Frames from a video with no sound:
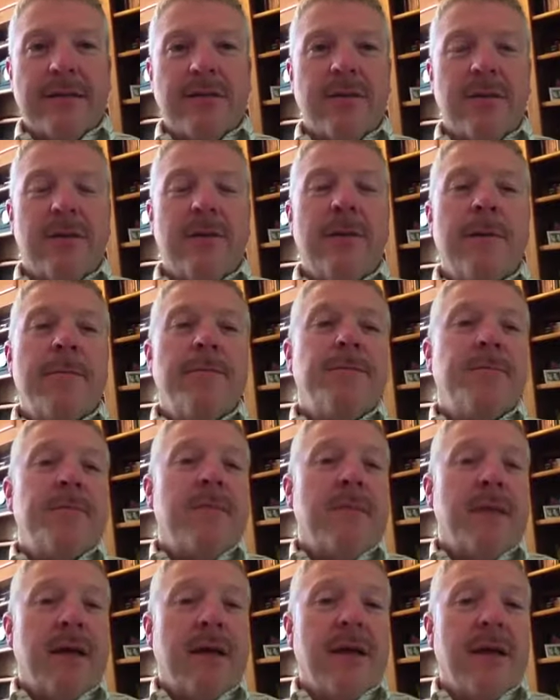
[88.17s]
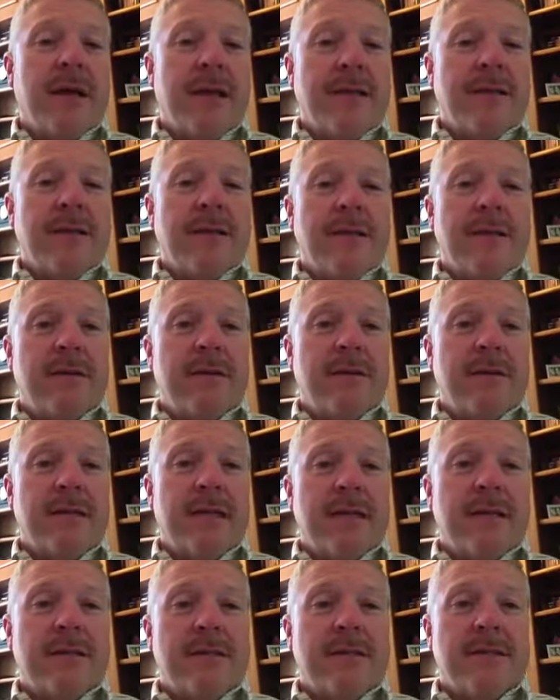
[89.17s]
So I'd like to
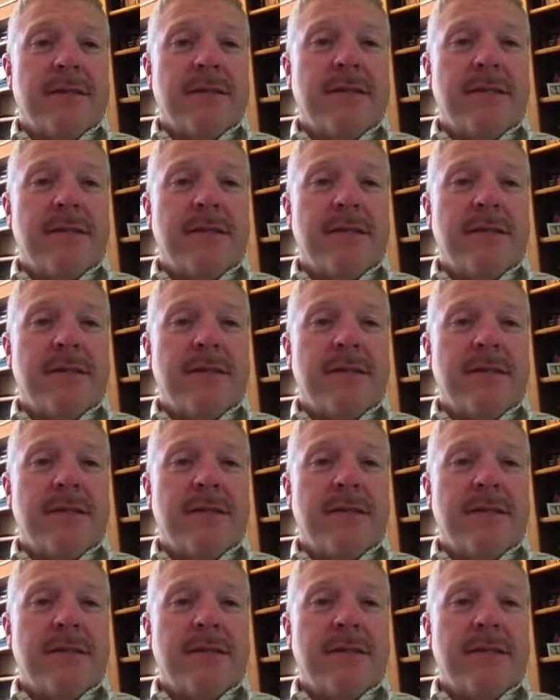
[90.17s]
take just a